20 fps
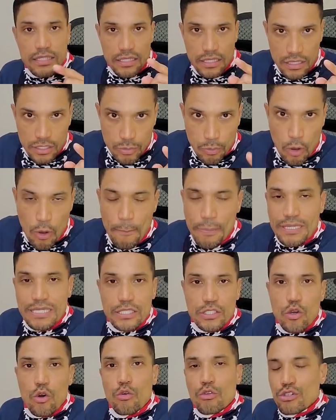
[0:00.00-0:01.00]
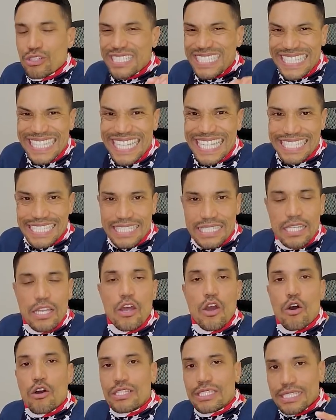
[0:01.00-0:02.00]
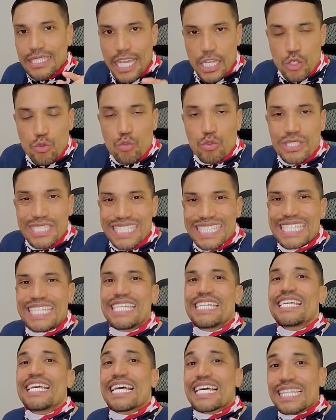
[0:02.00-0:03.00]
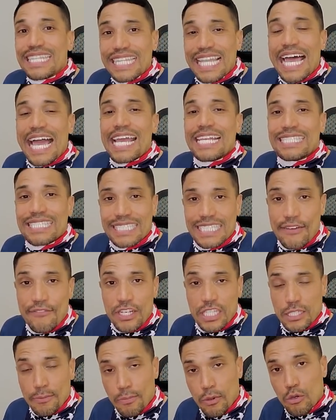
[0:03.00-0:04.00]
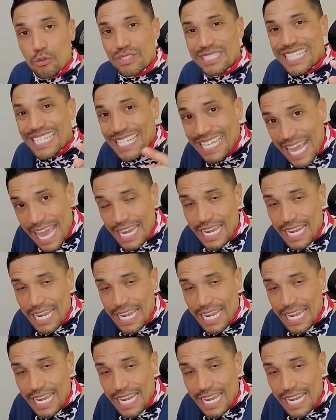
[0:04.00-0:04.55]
small business owners list on Schedule C, line 7, as opposed to net